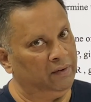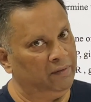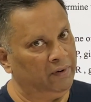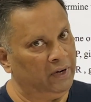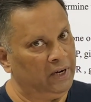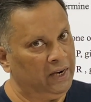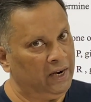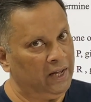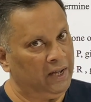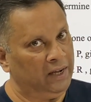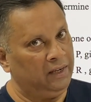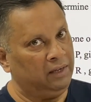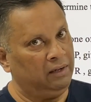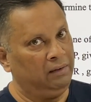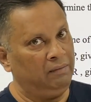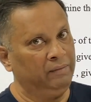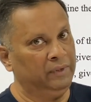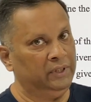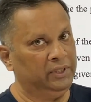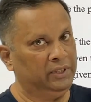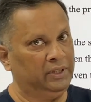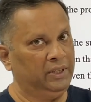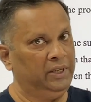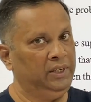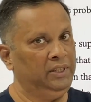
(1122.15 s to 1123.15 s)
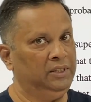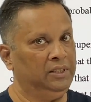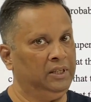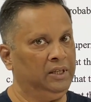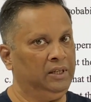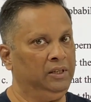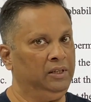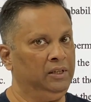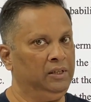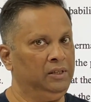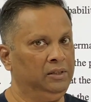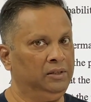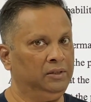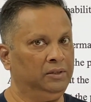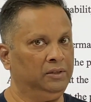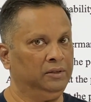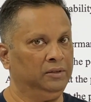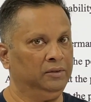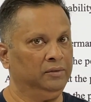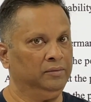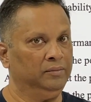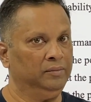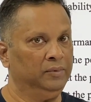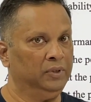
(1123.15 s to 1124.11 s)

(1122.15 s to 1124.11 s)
Venn diagram with 3 circles.